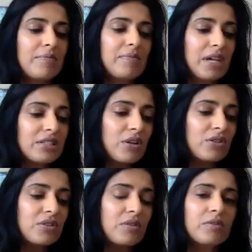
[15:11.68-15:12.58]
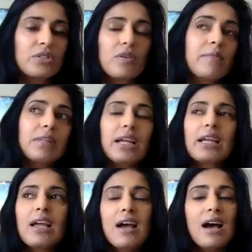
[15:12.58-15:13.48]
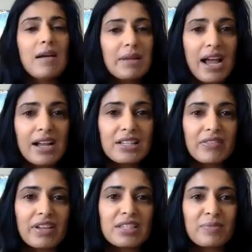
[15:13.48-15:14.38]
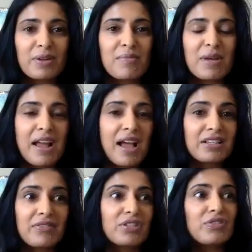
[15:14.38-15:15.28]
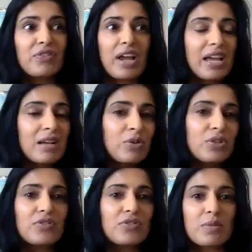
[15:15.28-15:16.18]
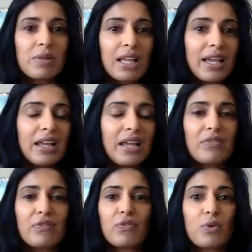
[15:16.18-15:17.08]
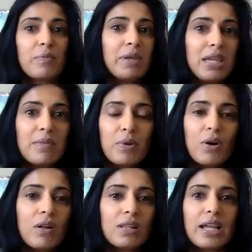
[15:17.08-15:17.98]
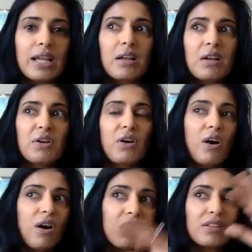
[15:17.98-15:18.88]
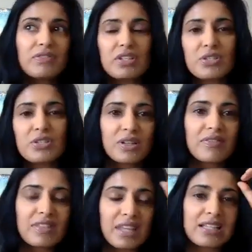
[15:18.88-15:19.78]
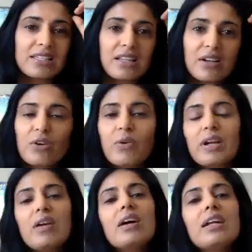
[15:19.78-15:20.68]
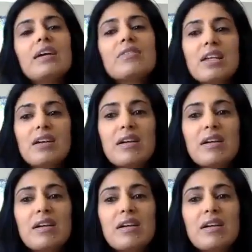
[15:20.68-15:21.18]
That's also, so I'm an activist, but I'm an activist for animals, for the planet, for people, like all of the sort of things that are going on out there.